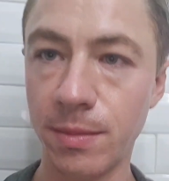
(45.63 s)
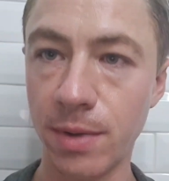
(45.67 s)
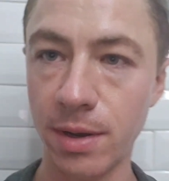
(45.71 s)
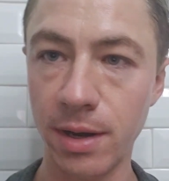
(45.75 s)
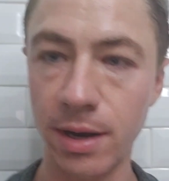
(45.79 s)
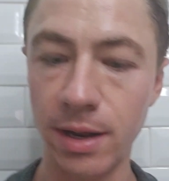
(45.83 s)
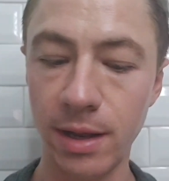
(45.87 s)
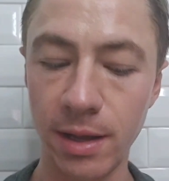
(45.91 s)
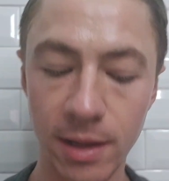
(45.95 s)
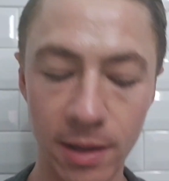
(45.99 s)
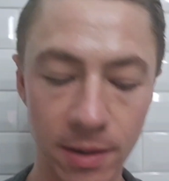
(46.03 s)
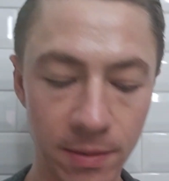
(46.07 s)
I'm
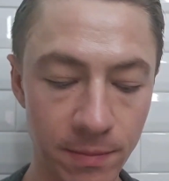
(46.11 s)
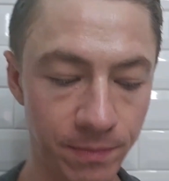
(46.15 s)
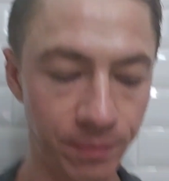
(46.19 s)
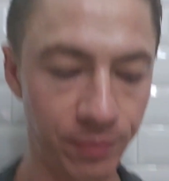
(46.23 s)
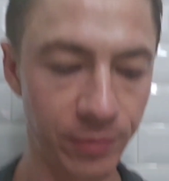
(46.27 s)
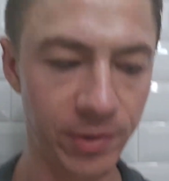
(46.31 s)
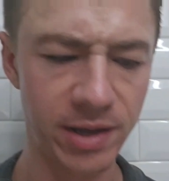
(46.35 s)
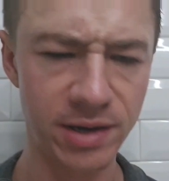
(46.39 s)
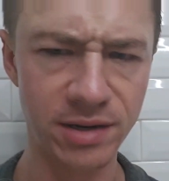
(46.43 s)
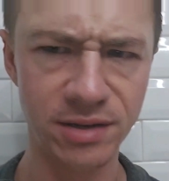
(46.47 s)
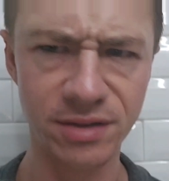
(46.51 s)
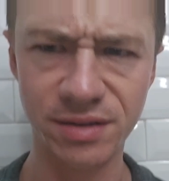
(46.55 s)
not naked.
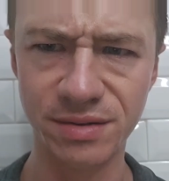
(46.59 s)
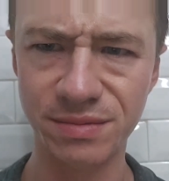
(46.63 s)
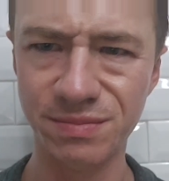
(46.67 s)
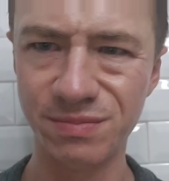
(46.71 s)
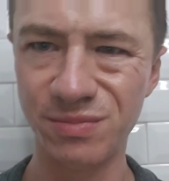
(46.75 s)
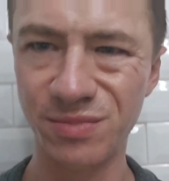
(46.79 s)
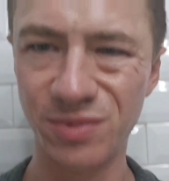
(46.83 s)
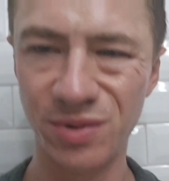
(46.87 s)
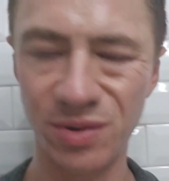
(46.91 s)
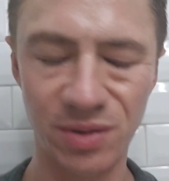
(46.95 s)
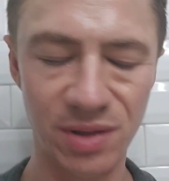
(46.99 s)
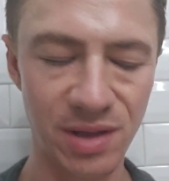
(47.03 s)
I just
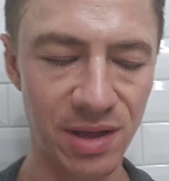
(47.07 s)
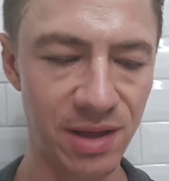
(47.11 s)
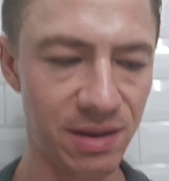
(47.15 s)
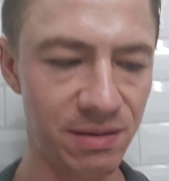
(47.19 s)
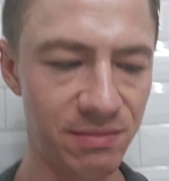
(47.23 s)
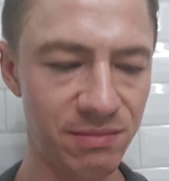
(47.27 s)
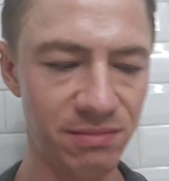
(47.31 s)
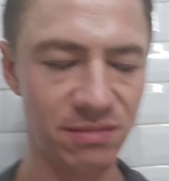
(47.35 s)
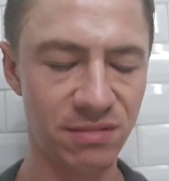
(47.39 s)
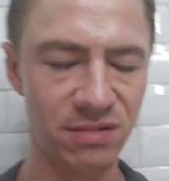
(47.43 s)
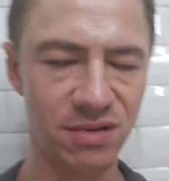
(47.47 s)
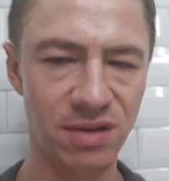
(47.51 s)
do
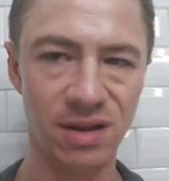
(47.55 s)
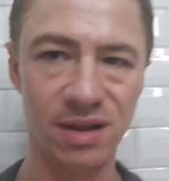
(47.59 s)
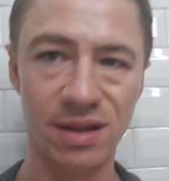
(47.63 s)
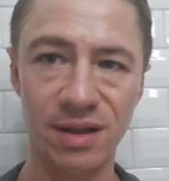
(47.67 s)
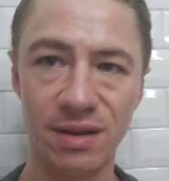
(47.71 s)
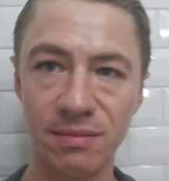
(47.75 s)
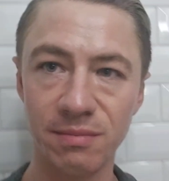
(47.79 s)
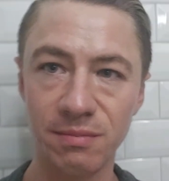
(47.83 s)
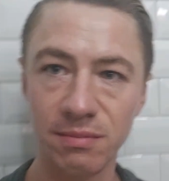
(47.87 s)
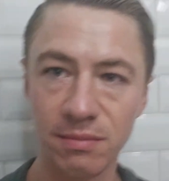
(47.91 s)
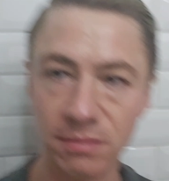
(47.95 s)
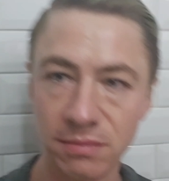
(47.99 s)
that to
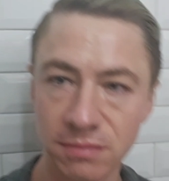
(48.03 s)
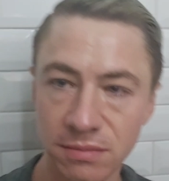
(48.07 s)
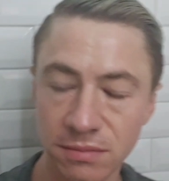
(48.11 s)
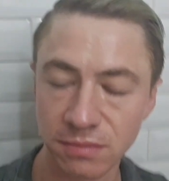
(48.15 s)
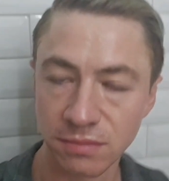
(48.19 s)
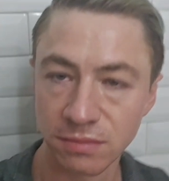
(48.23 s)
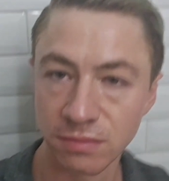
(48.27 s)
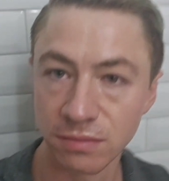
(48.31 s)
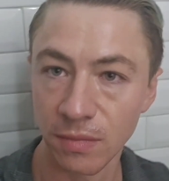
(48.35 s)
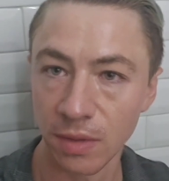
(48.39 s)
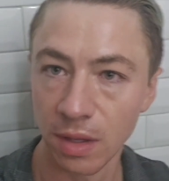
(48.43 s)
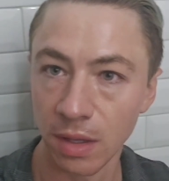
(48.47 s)
like
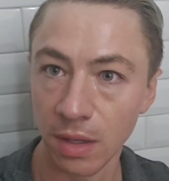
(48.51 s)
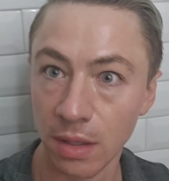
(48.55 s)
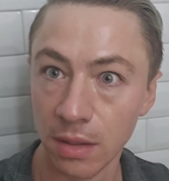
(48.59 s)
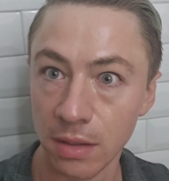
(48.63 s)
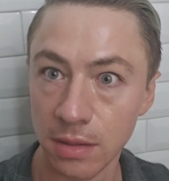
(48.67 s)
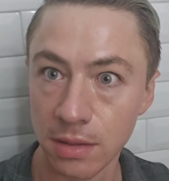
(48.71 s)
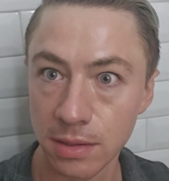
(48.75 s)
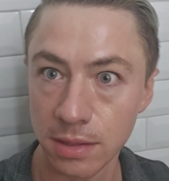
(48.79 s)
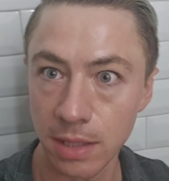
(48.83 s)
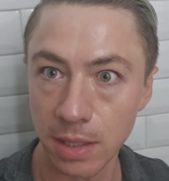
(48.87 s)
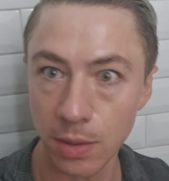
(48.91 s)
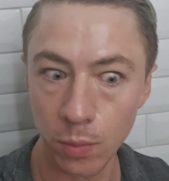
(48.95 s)

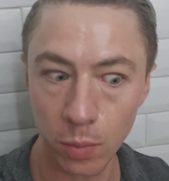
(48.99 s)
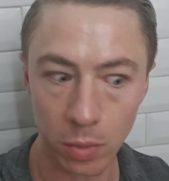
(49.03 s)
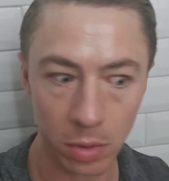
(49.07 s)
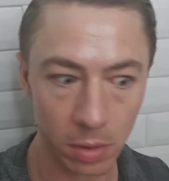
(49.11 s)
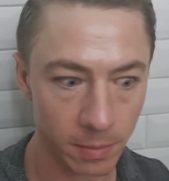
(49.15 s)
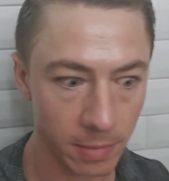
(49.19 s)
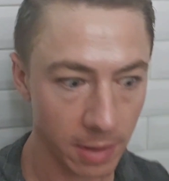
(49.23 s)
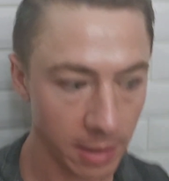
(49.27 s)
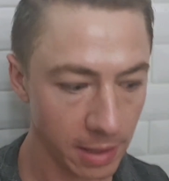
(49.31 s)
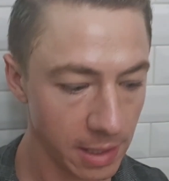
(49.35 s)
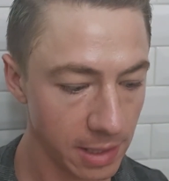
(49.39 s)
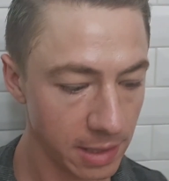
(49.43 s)
stay
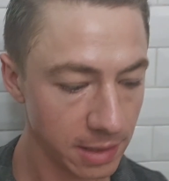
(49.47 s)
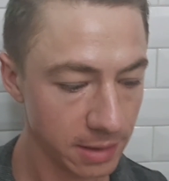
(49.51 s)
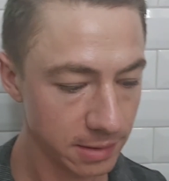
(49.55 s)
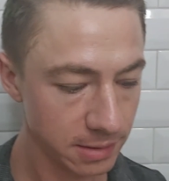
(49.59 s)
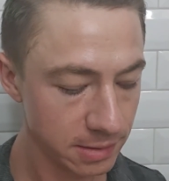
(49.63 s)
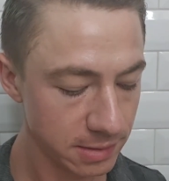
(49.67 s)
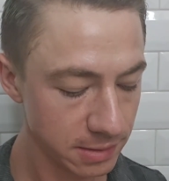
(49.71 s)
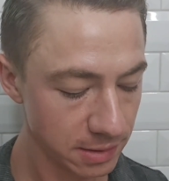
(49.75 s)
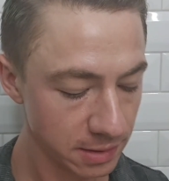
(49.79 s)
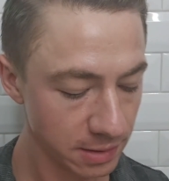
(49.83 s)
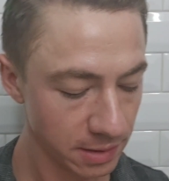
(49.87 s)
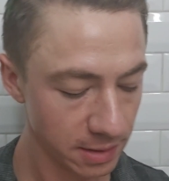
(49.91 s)
warm, I
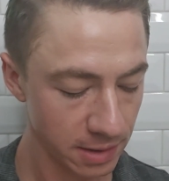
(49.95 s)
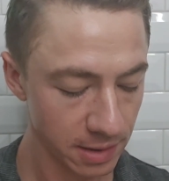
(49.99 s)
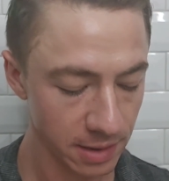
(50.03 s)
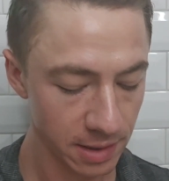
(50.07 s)
guess.